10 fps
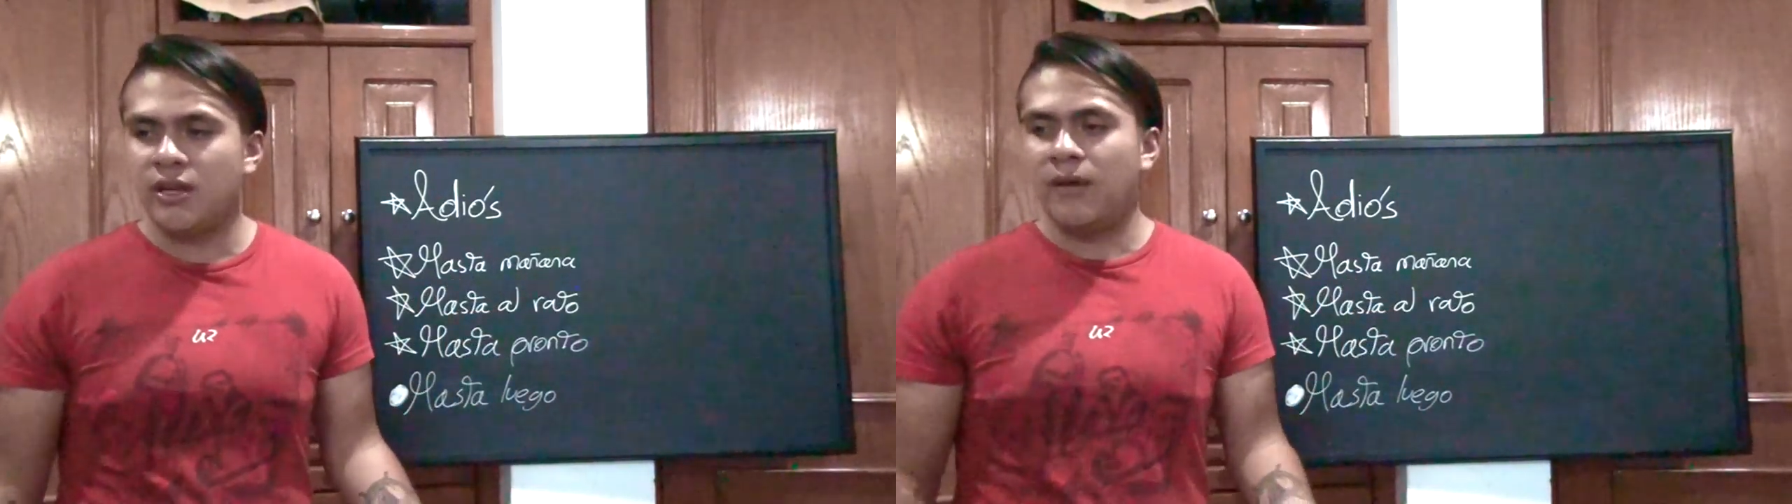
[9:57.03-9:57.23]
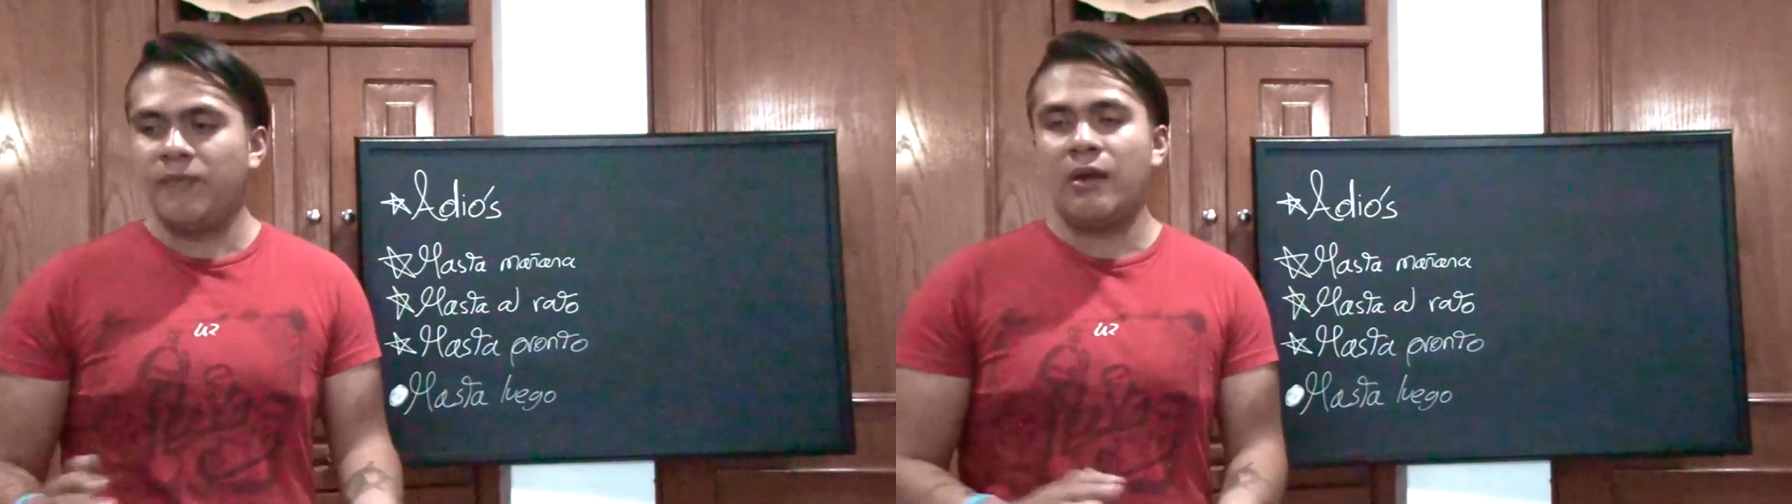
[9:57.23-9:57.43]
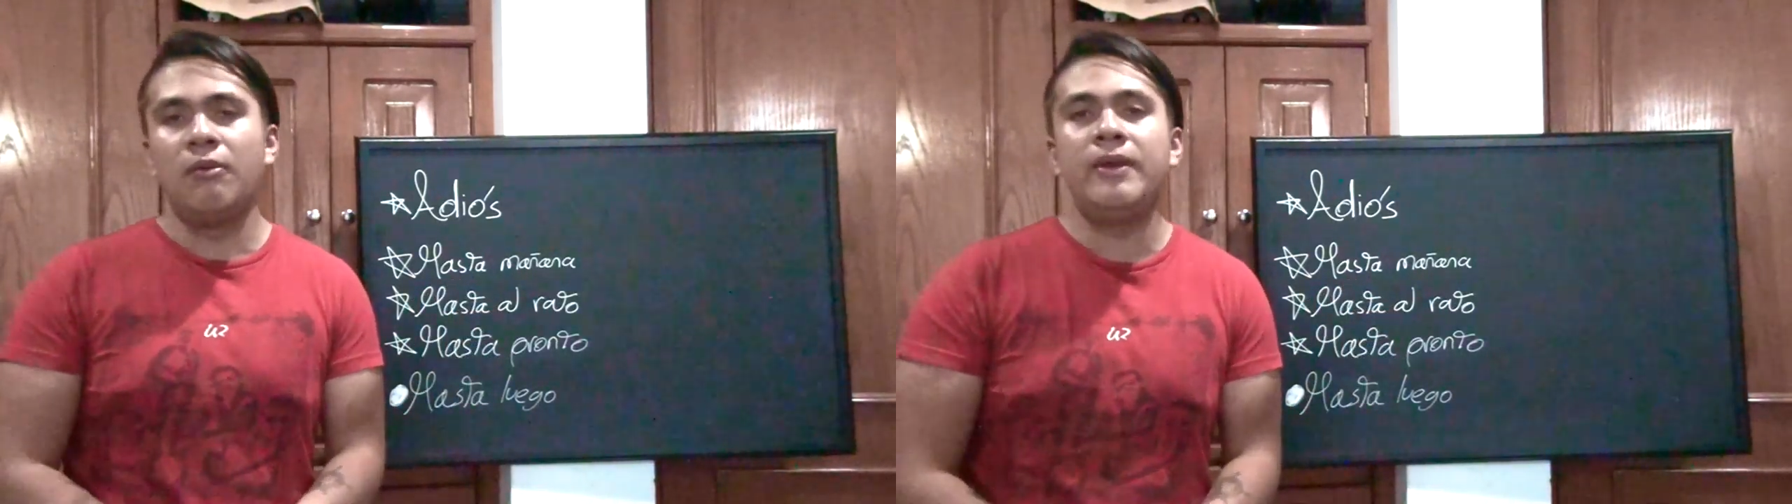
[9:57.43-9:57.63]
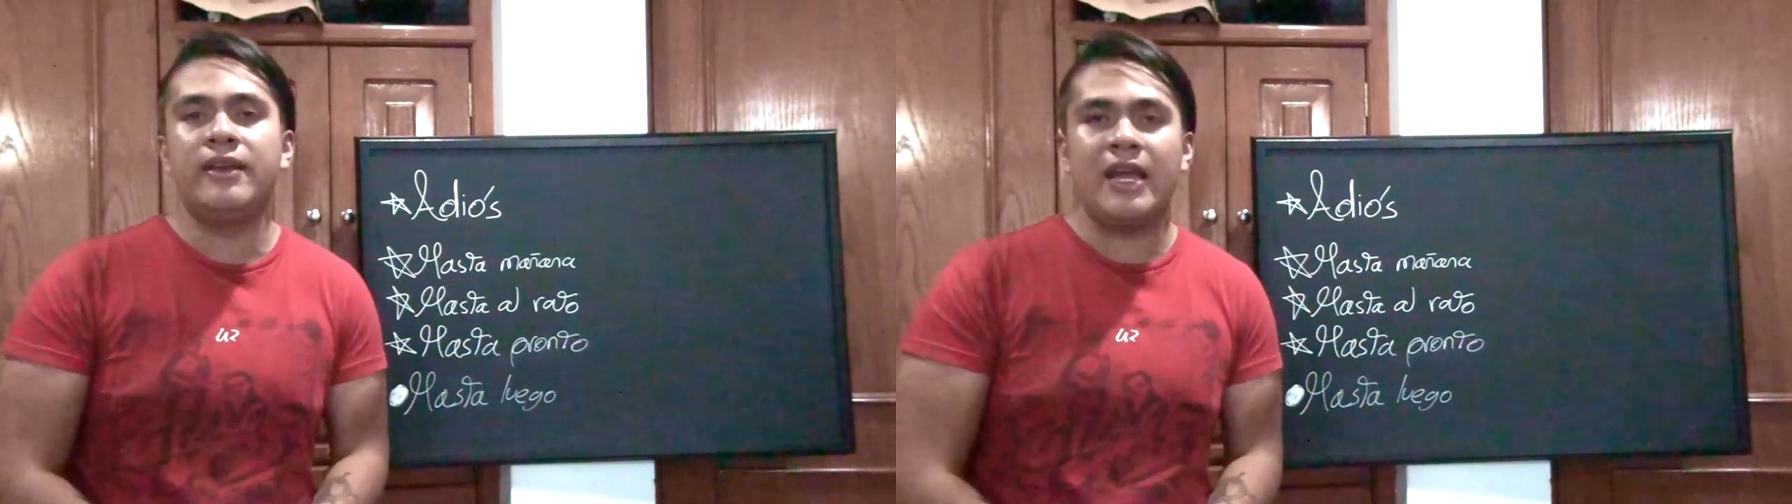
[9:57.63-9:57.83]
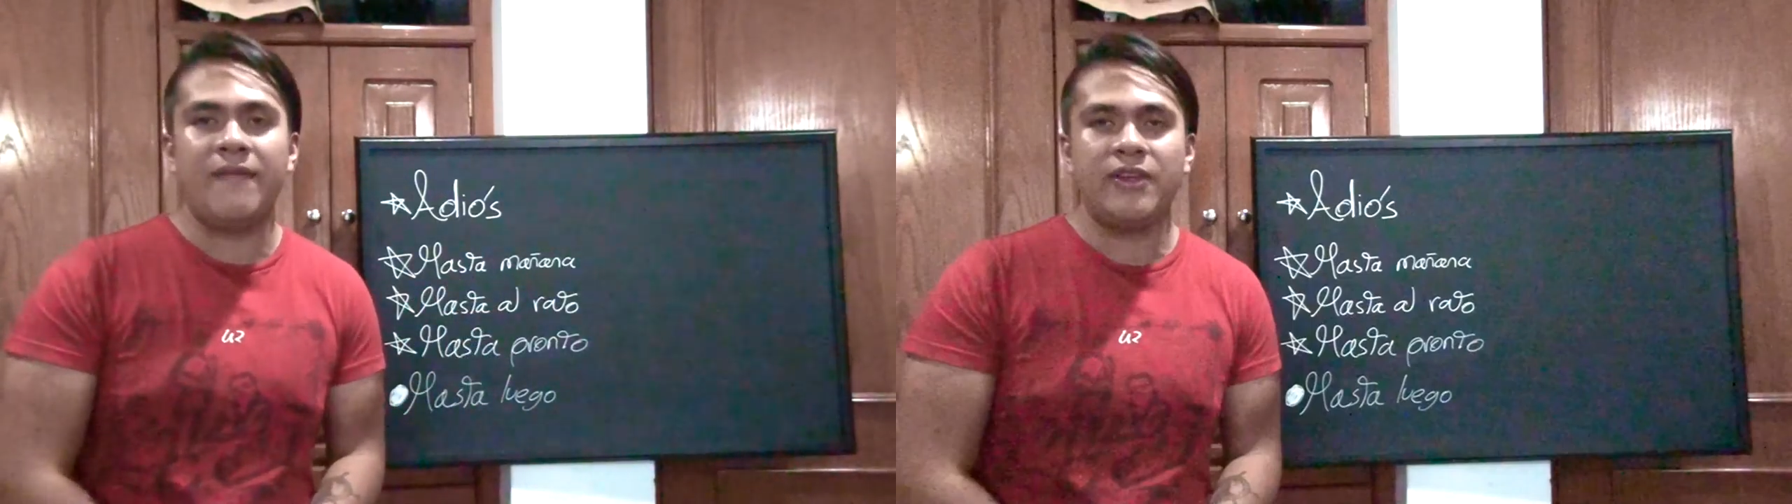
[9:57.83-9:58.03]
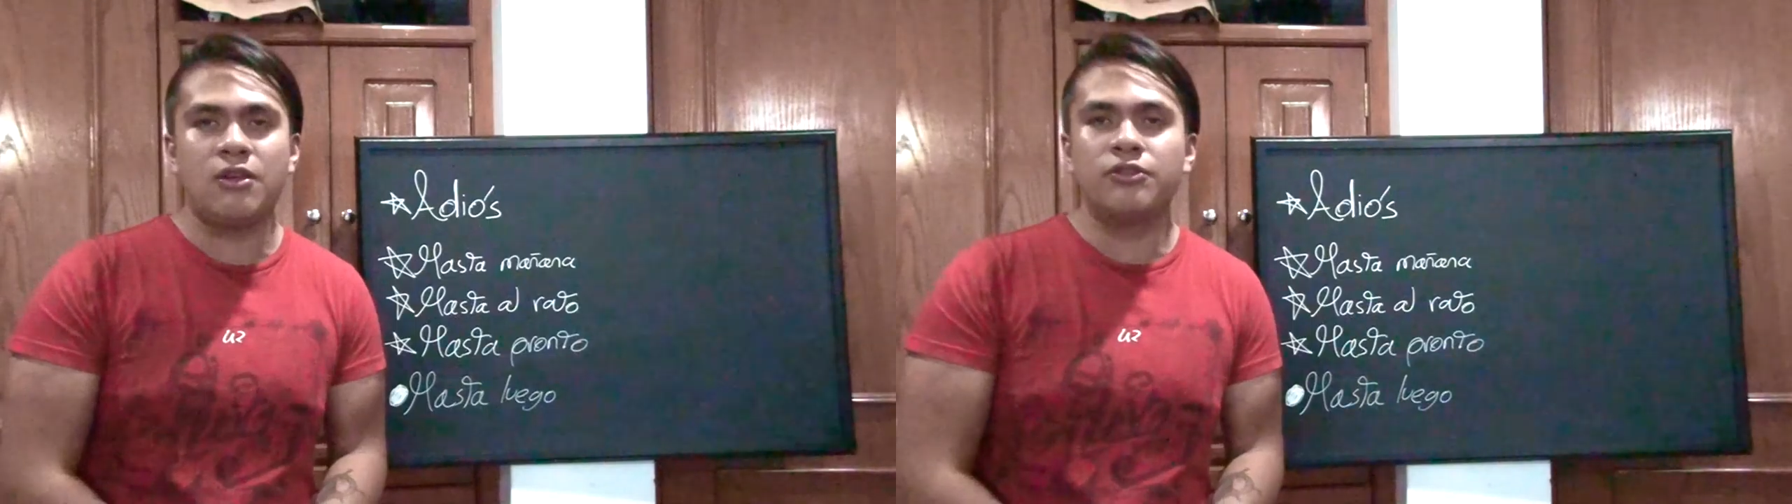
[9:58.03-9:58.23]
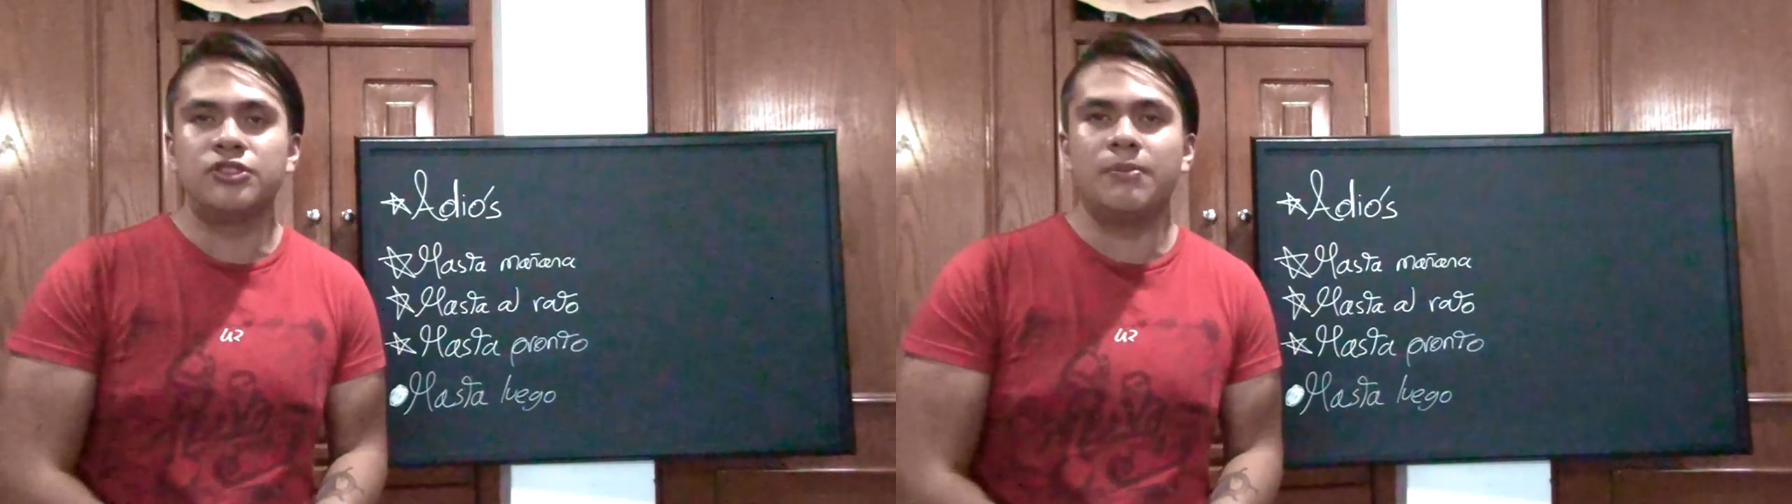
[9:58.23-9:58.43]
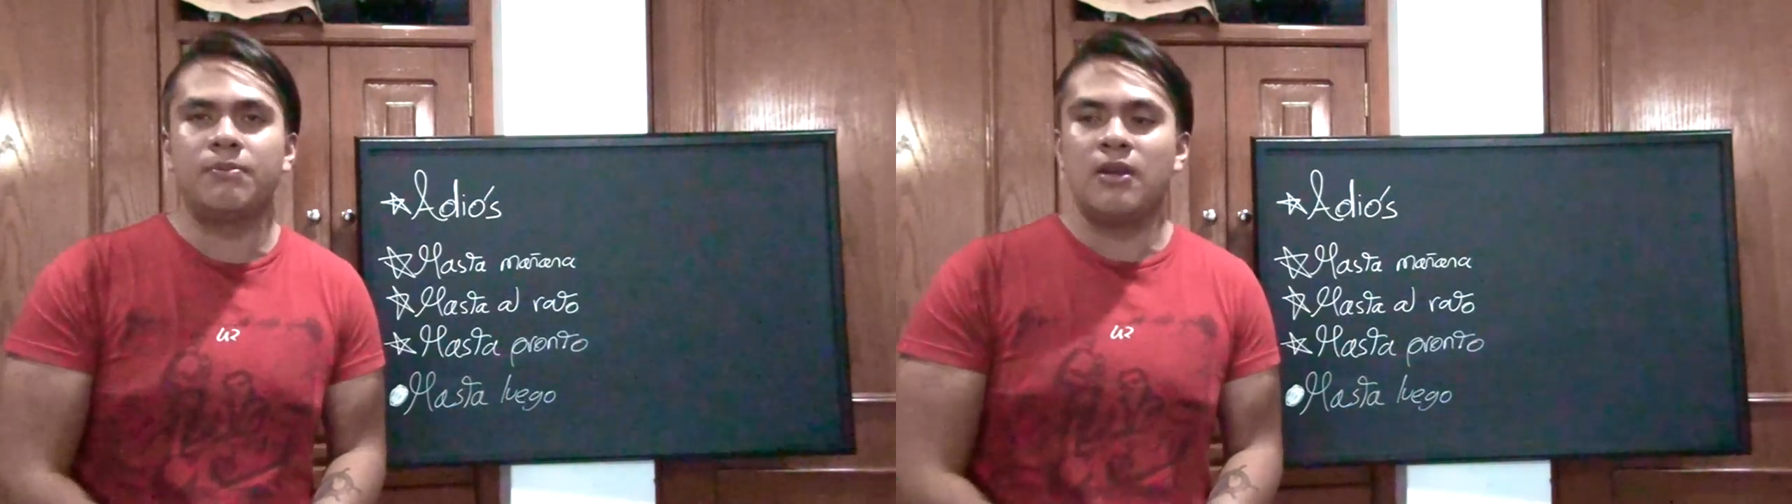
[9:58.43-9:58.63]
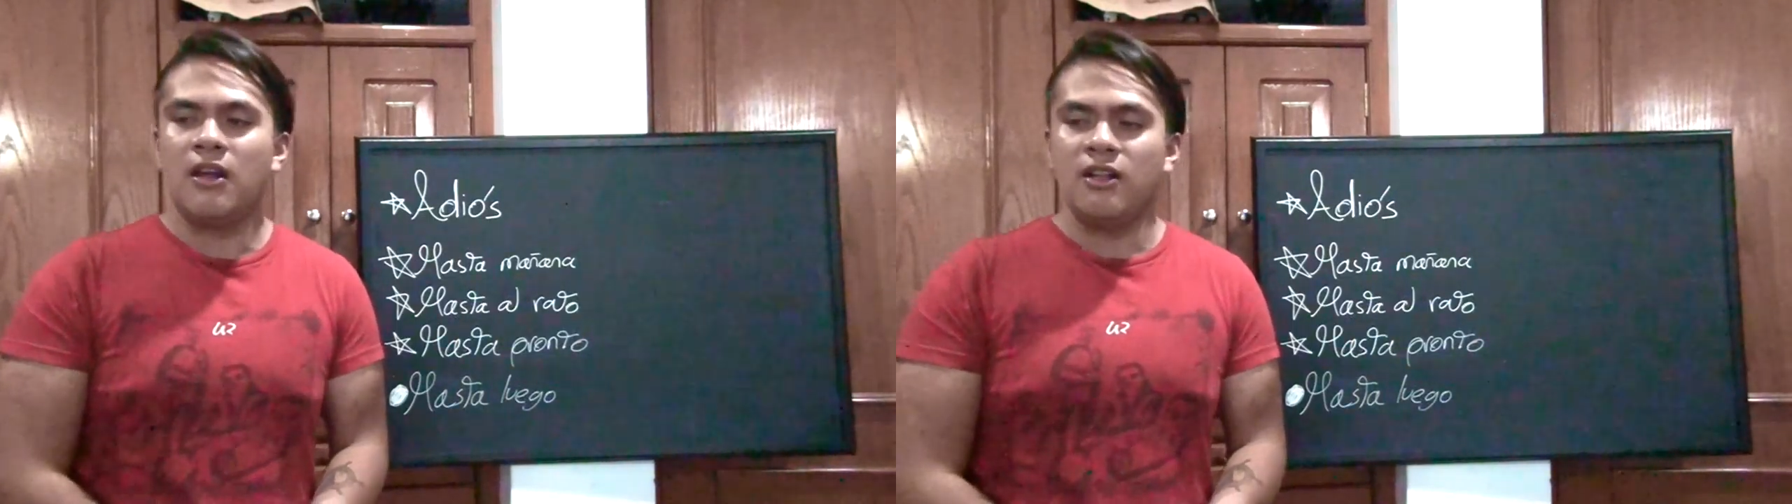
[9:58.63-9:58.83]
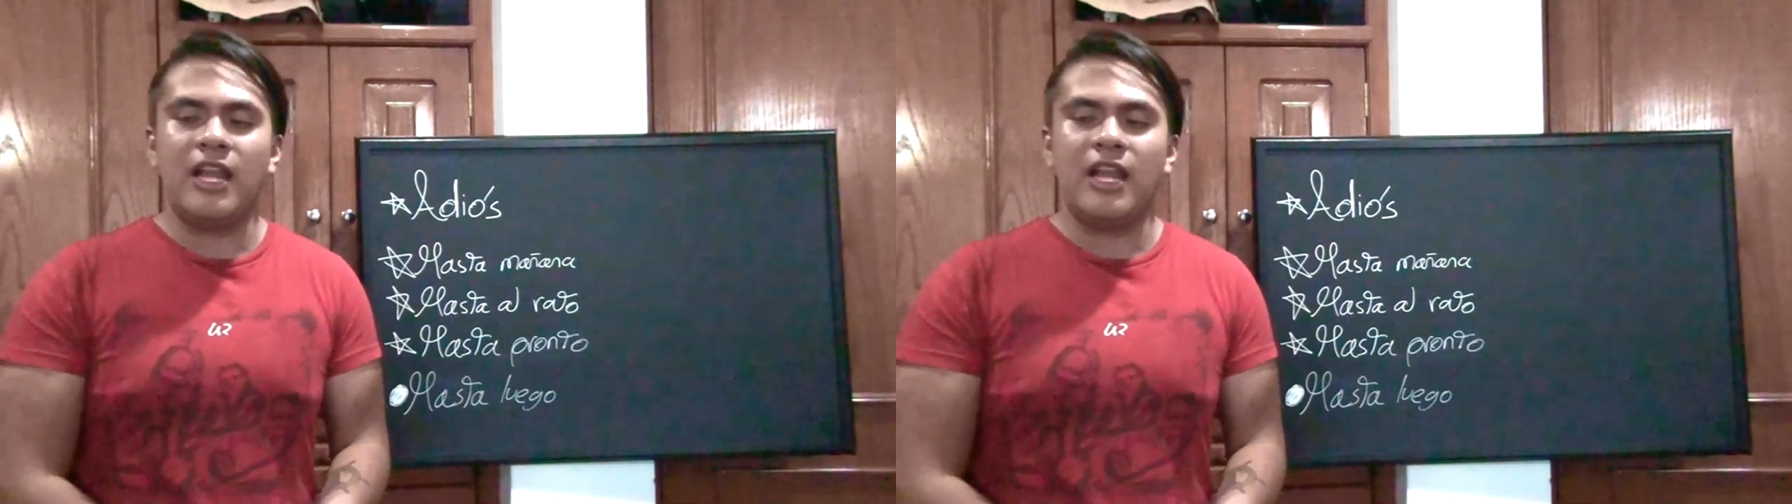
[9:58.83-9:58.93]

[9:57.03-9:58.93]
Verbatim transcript: Um, I will be giving you some